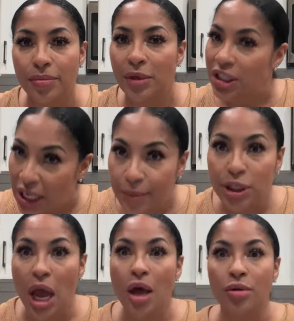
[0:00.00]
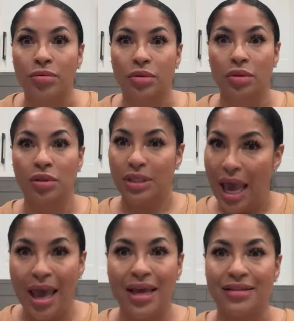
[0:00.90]
Jim Jones.
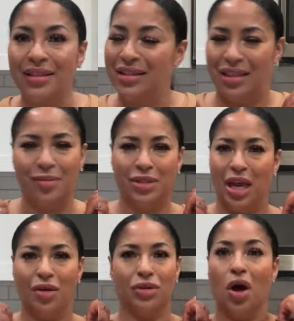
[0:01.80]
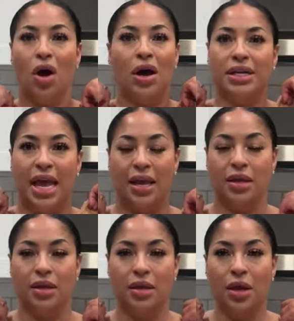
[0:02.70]
Yes, this Jim Jones all day.
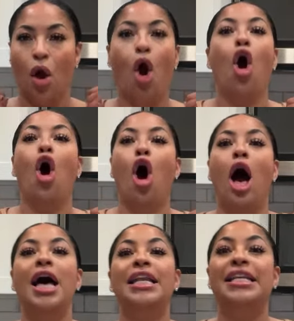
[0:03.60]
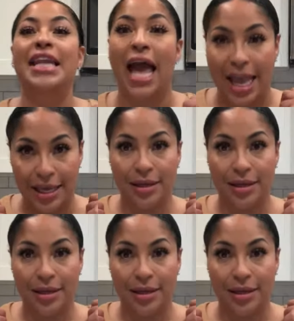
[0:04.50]
All day.